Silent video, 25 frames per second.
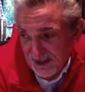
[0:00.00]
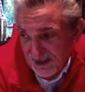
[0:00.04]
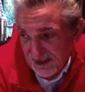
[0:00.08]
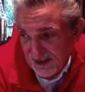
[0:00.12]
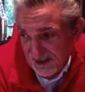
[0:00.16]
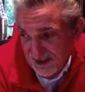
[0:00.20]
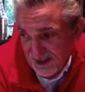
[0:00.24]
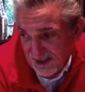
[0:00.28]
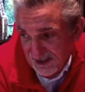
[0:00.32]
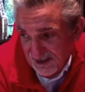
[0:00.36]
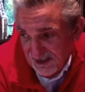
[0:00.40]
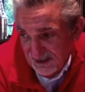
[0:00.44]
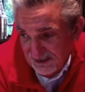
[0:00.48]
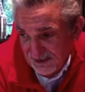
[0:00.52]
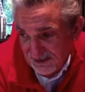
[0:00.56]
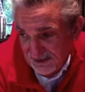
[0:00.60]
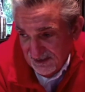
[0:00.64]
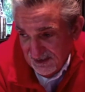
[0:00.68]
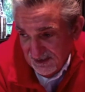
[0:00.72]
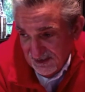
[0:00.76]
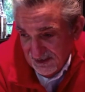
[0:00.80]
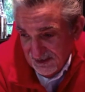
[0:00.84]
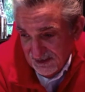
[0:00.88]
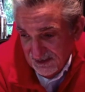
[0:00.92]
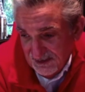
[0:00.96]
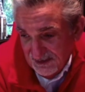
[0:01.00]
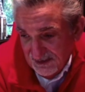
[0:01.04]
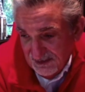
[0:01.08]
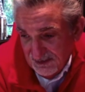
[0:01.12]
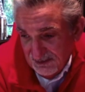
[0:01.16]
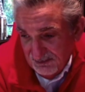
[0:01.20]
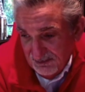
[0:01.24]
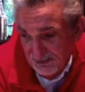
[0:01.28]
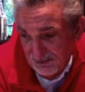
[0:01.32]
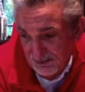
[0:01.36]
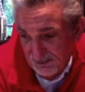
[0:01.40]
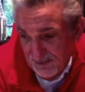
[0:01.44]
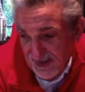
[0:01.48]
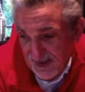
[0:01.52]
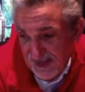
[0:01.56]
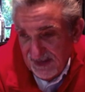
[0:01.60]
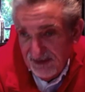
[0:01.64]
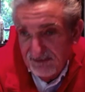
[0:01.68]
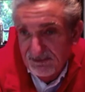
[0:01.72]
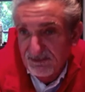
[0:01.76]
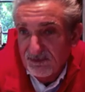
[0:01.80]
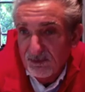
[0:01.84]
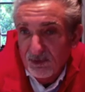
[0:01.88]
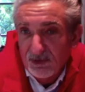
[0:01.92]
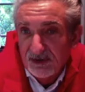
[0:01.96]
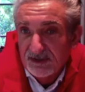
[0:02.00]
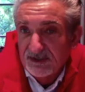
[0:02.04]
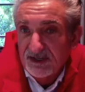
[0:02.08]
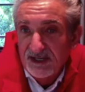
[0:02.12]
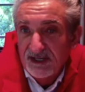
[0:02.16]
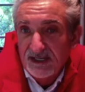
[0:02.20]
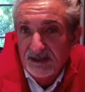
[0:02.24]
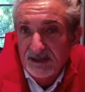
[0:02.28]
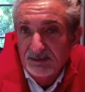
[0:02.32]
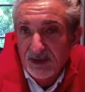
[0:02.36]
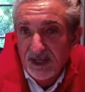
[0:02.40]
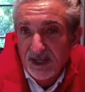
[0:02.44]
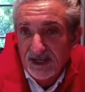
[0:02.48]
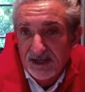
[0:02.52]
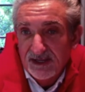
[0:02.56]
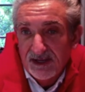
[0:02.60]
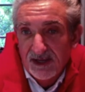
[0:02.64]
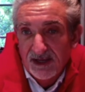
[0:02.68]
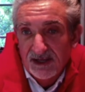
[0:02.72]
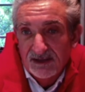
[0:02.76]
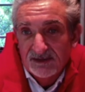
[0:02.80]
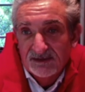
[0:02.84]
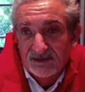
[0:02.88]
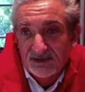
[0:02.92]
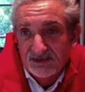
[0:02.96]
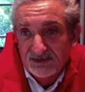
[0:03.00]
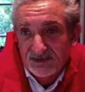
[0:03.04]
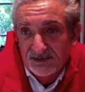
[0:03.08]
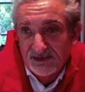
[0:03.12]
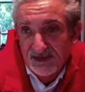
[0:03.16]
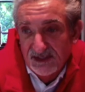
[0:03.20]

and make for a team like us